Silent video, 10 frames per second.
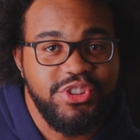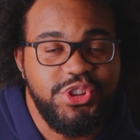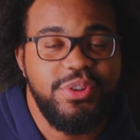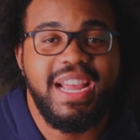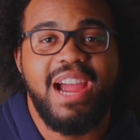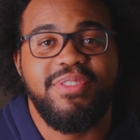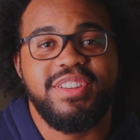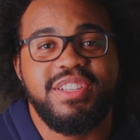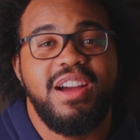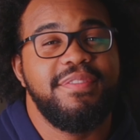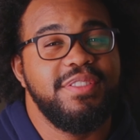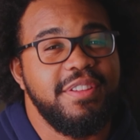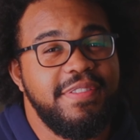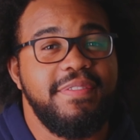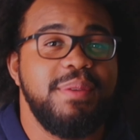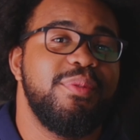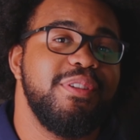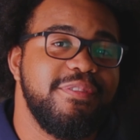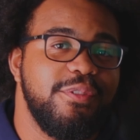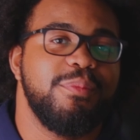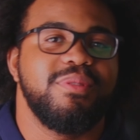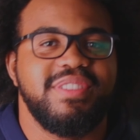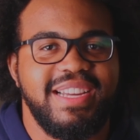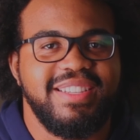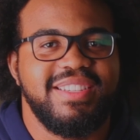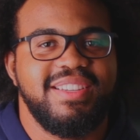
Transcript: shooting average of only 50.4%.